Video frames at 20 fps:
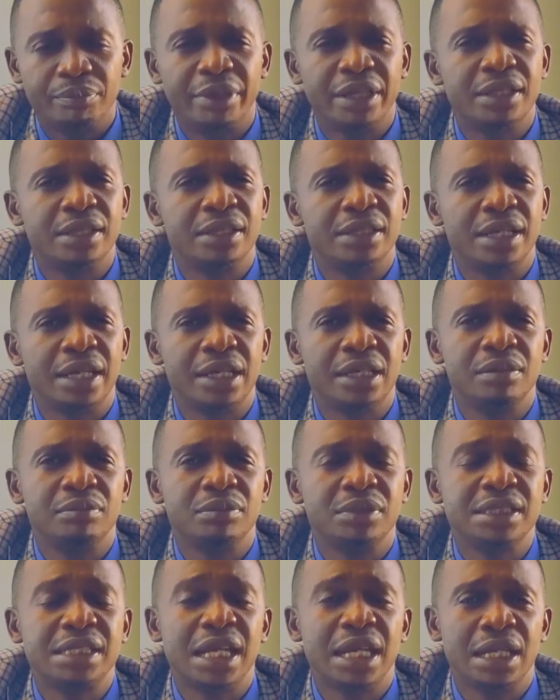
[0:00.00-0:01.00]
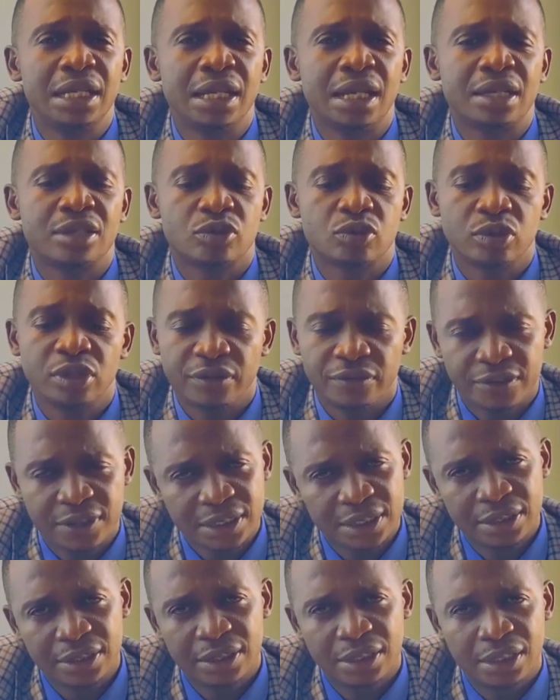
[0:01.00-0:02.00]
by the name Taylor
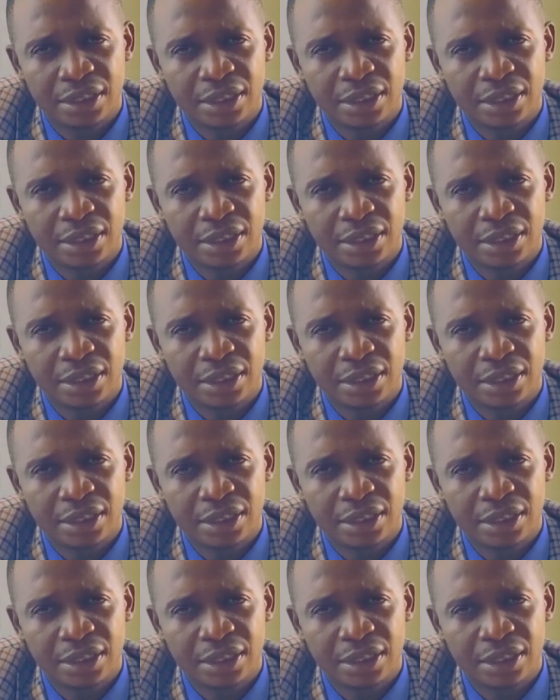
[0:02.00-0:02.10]
Swift.